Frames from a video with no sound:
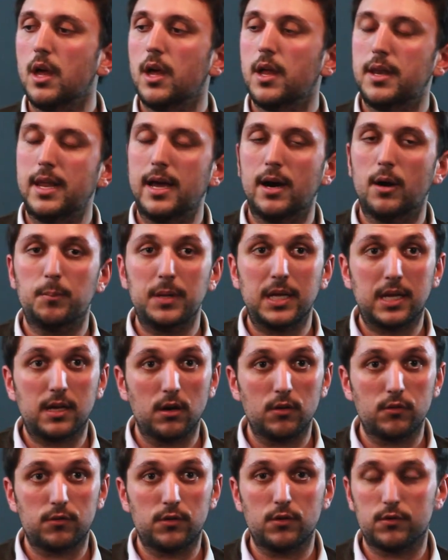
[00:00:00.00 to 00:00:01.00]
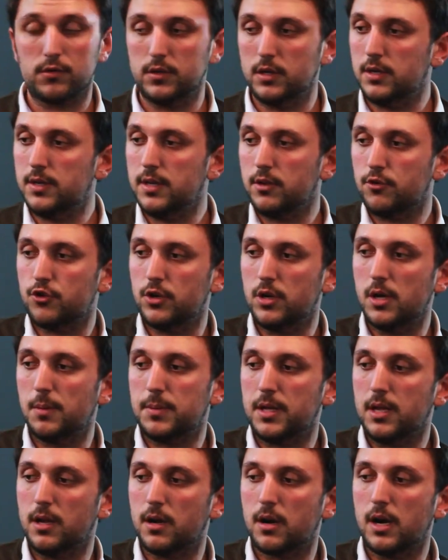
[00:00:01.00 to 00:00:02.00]
Now, because there's an addition up
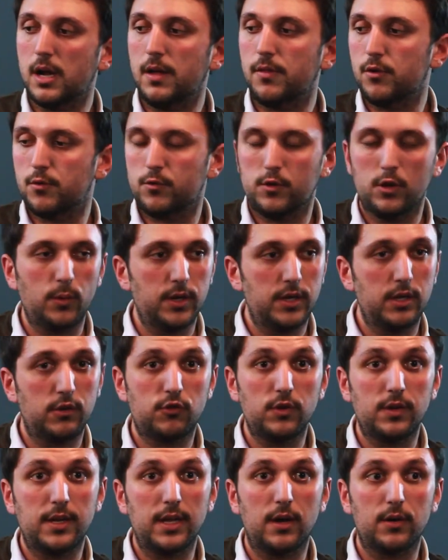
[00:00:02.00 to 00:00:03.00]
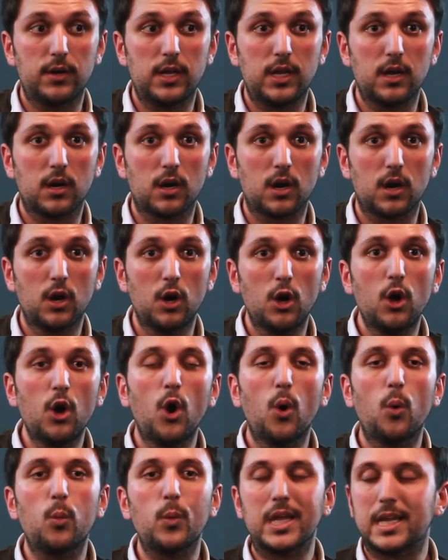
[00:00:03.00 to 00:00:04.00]
here and there's no addition down here,
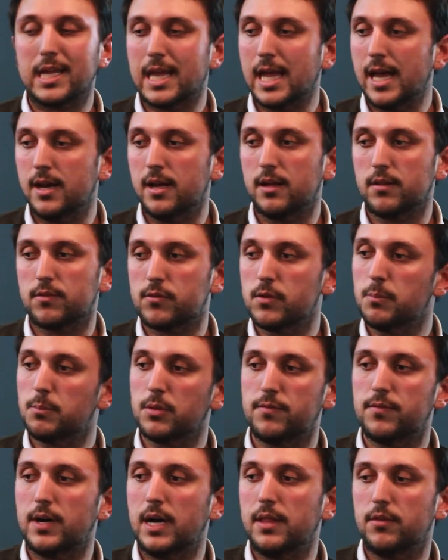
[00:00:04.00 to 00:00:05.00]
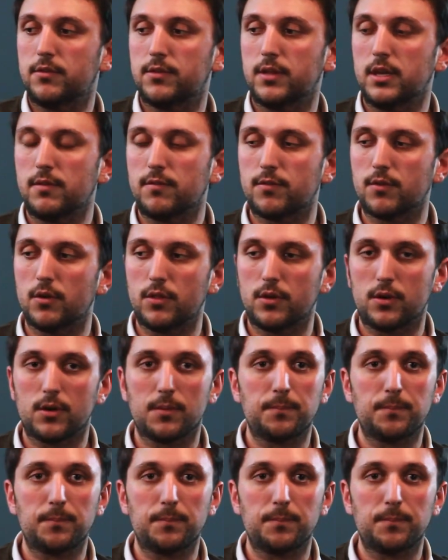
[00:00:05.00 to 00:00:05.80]
we cannot simplify this any further.